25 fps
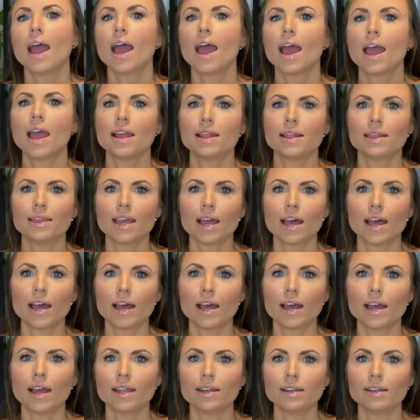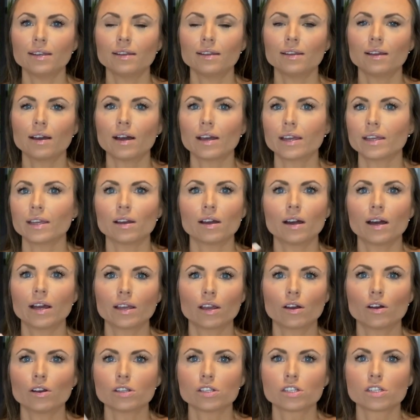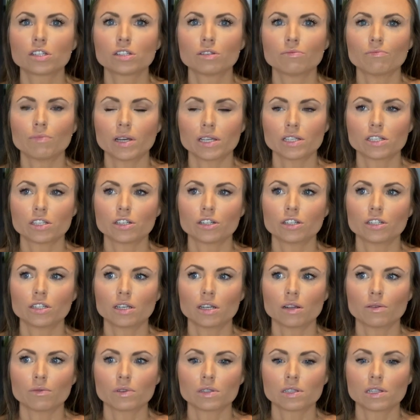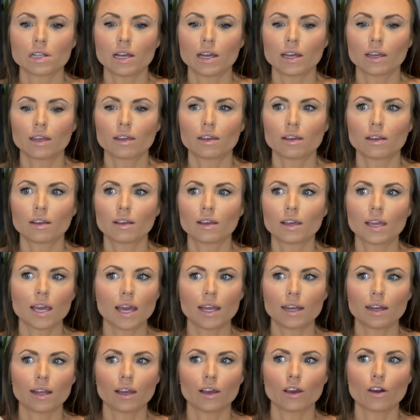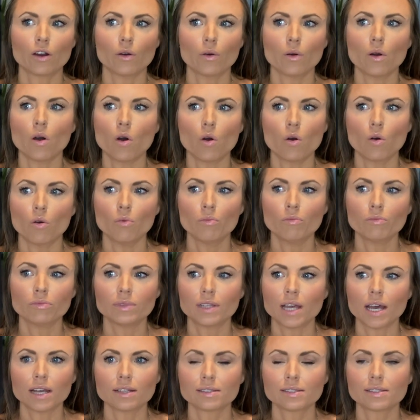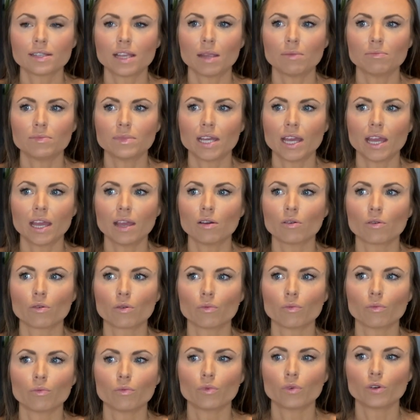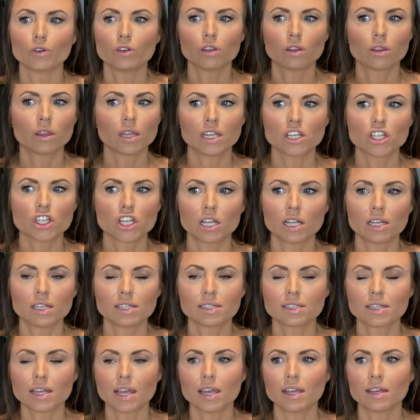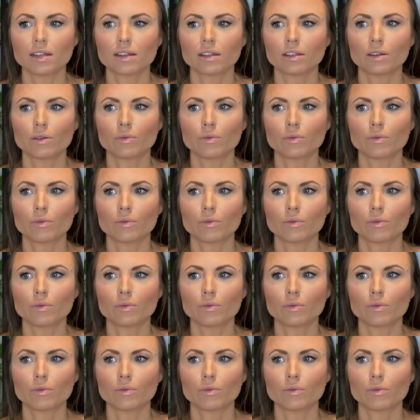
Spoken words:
And then I asked my surgeon, I was like, can I go home that same day, or what do you think, shall I stay another